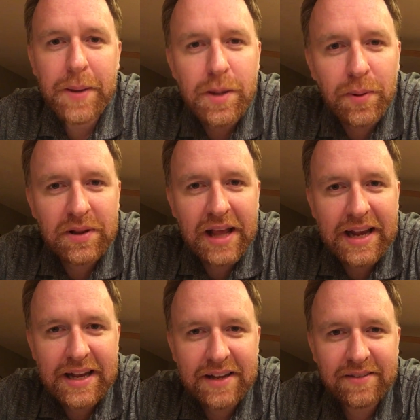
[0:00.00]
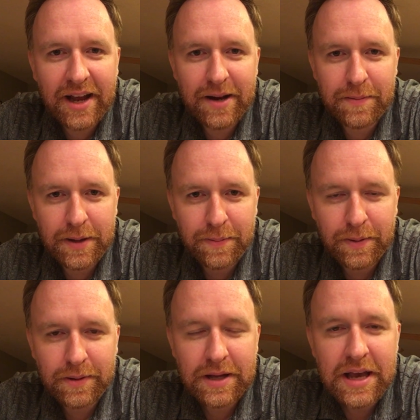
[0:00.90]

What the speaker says: People like exciting people.